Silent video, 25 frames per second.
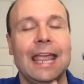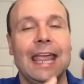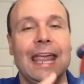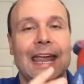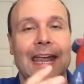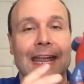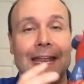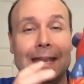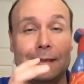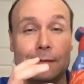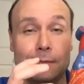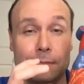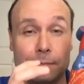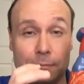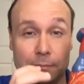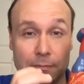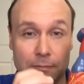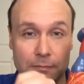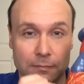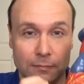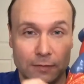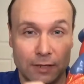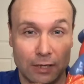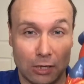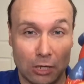And
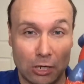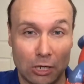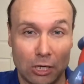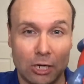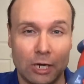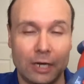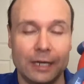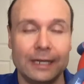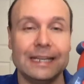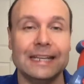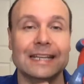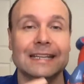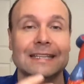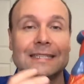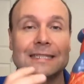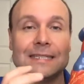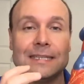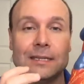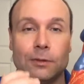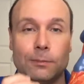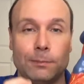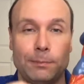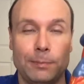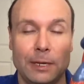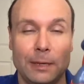the heart is
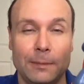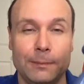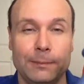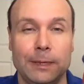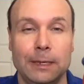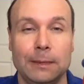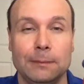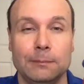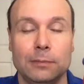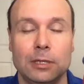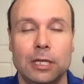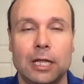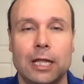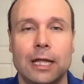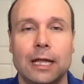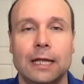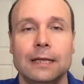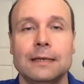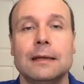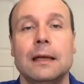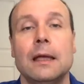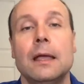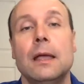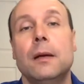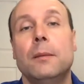still pumping
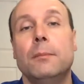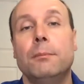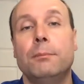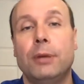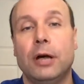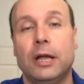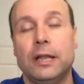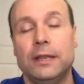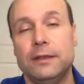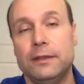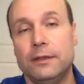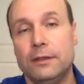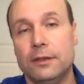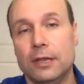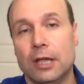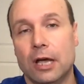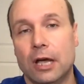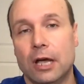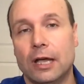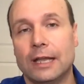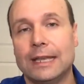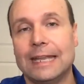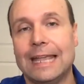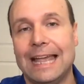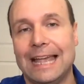blood, but
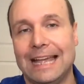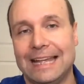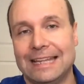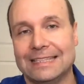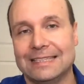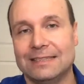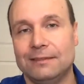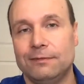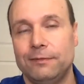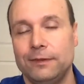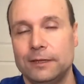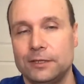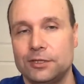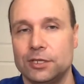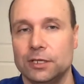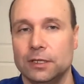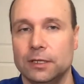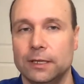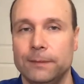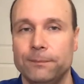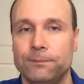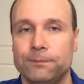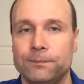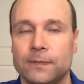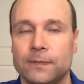not as efficiently.